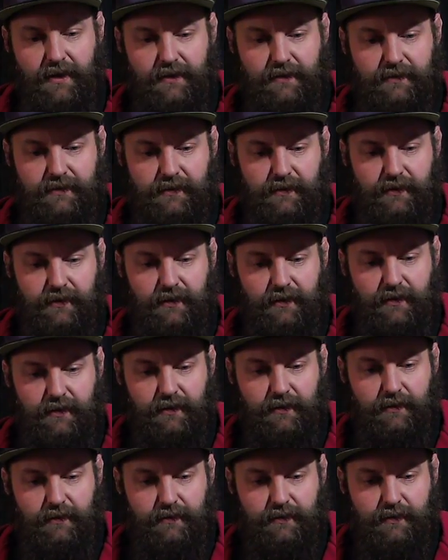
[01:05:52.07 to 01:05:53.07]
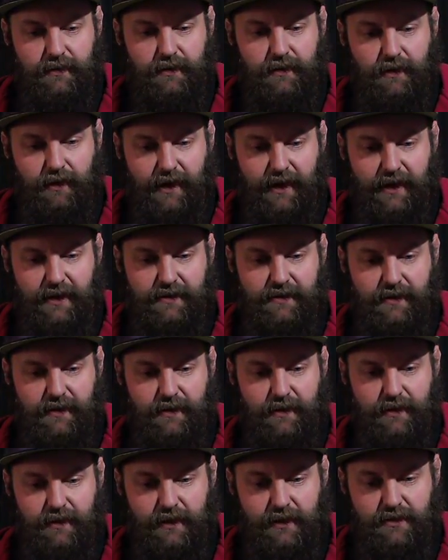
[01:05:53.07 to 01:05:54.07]
the night,
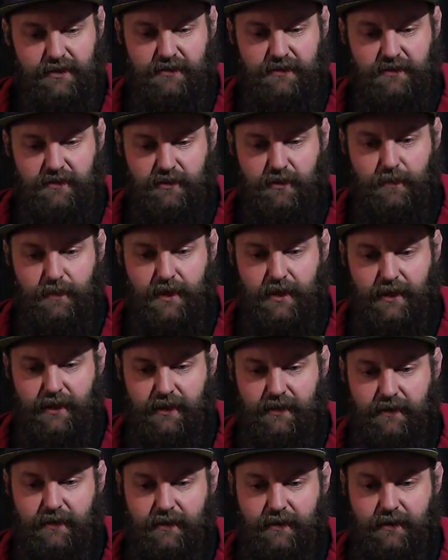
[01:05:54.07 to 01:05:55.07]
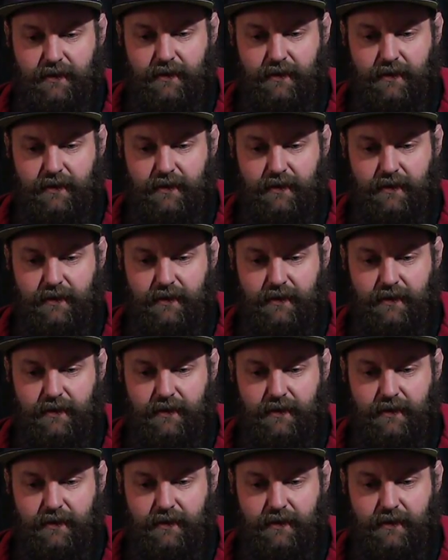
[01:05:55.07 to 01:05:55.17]
he just disappeared.